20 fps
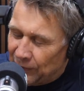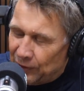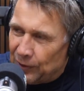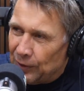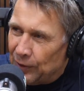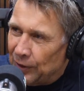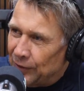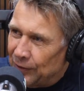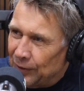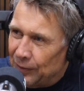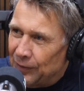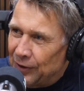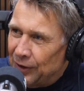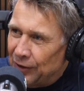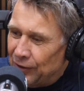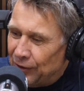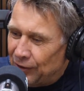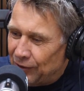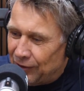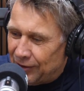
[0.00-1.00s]
or 100
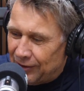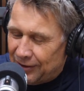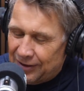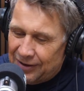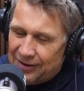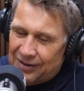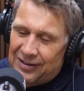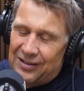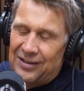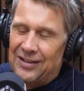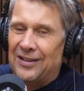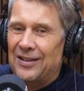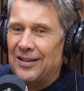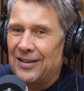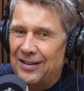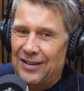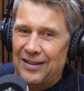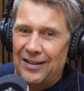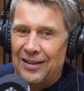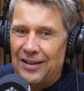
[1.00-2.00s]
features.
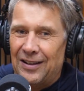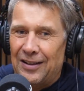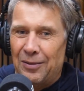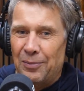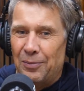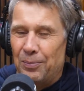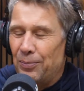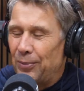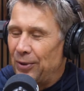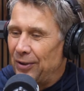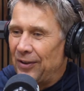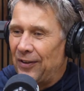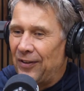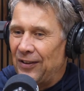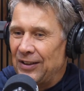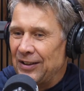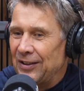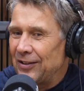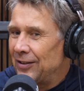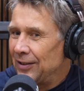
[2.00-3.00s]
But the
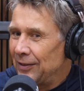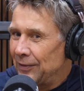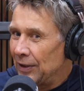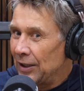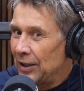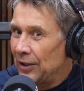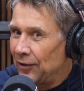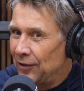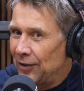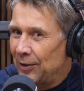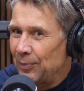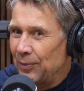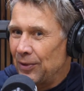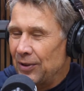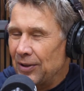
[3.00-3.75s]
thing is, if I ask them,